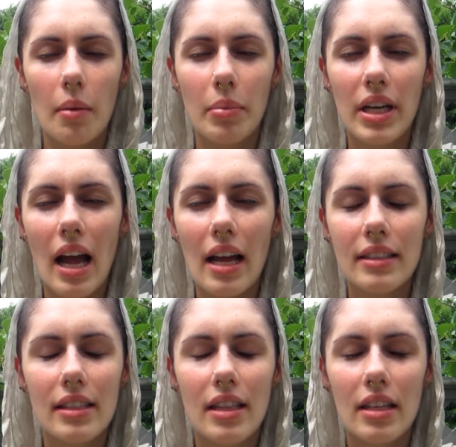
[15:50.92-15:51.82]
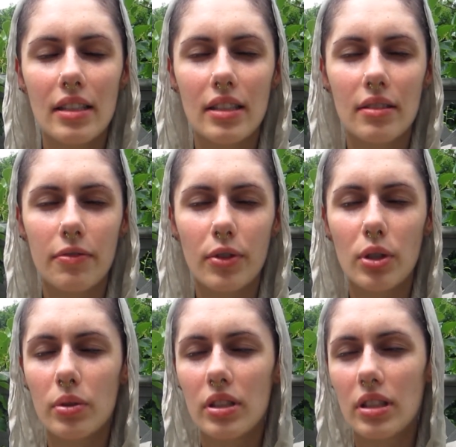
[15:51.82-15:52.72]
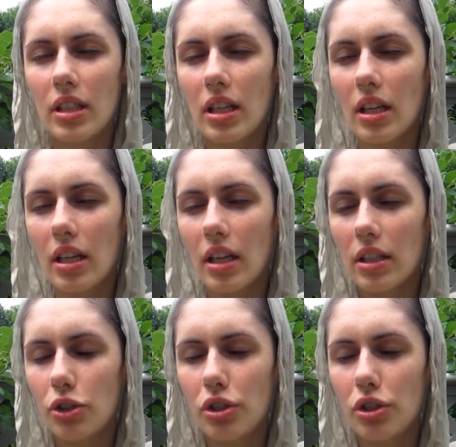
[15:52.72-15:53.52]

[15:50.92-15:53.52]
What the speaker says: But as this frequency